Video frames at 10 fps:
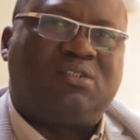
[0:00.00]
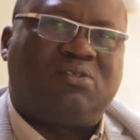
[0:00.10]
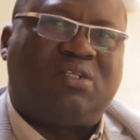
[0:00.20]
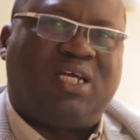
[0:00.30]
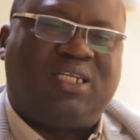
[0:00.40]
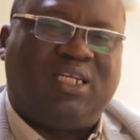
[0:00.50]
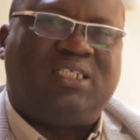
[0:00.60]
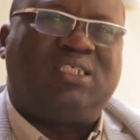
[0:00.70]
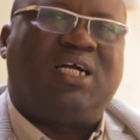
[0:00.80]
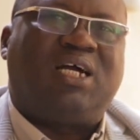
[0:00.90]
so that
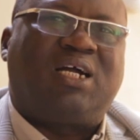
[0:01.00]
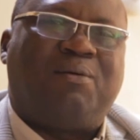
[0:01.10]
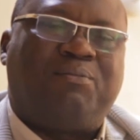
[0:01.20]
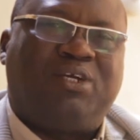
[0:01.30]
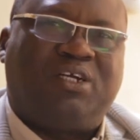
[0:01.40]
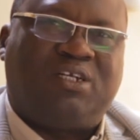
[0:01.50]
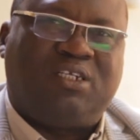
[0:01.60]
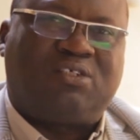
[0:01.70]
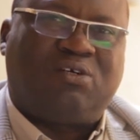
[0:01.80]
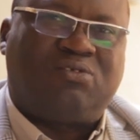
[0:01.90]
Nigeria can be a
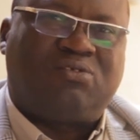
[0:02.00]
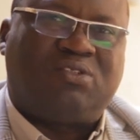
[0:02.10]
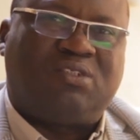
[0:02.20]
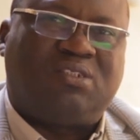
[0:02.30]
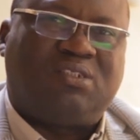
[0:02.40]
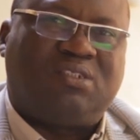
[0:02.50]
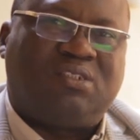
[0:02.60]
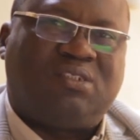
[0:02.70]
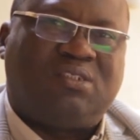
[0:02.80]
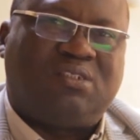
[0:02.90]
great country.
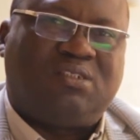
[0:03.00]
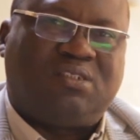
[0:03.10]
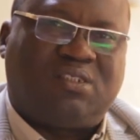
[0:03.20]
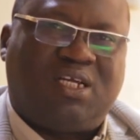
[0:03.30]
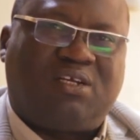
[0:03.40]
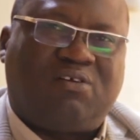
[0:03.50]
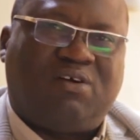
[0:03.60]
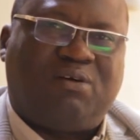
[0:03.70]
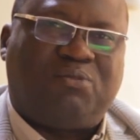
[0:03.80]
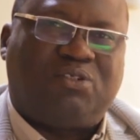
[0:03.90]
Thank you
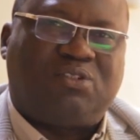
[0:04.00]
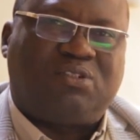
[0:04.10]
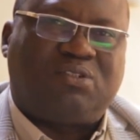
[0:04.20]
very much.